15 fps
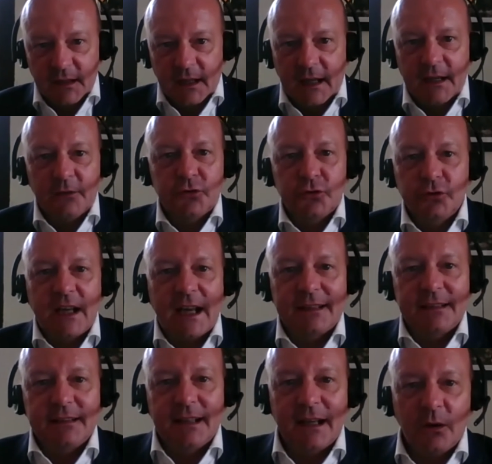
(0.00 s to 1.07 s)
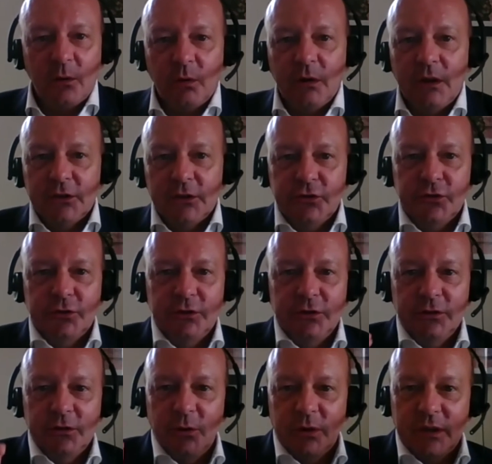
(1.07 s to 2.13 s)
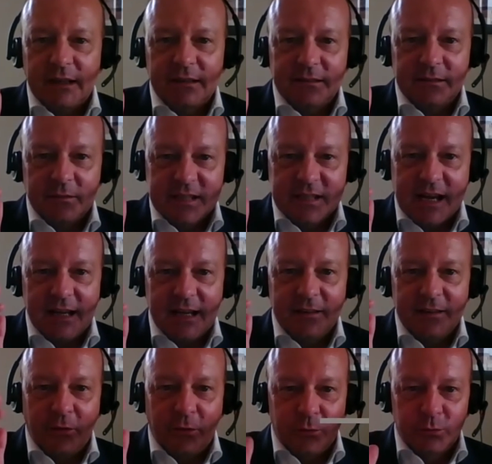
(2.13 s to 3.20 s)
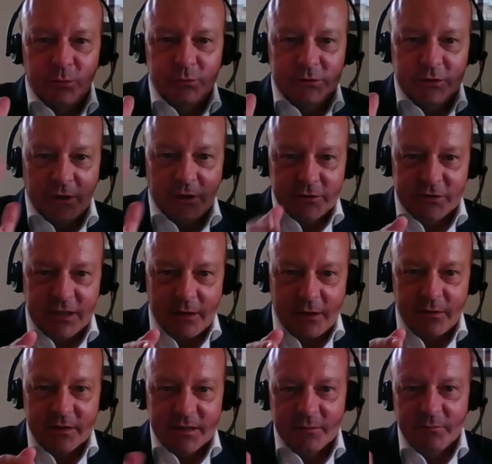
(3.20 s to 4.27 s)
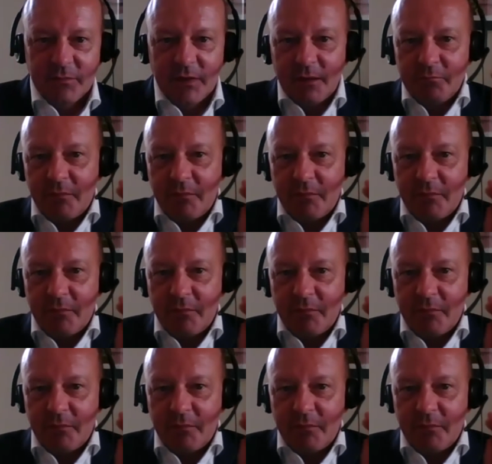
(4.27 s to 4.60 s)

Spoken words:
I shouldn't look at Sahel through counterterrorism,